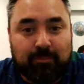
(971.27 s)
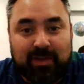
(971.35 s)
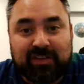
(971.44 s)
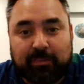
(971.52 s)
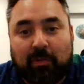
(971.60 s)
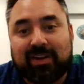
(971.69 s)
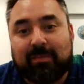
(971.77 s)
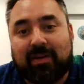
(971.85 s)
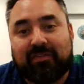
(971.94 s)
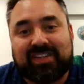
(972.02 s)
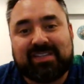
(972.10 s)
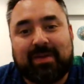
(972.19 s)
We've spoken
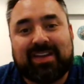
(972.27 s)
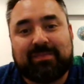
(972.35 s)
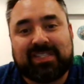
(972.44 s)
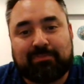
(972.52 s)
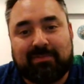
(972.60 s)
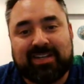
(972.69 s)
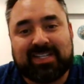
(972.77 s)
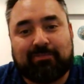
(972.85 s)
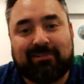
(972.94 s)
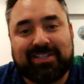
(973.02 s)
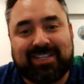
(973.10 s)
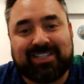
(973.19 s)
about him in his
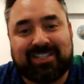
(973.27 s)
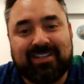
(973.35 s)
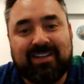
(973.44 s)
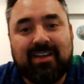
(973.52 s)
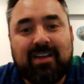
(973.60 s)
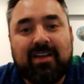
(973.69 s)
preseason.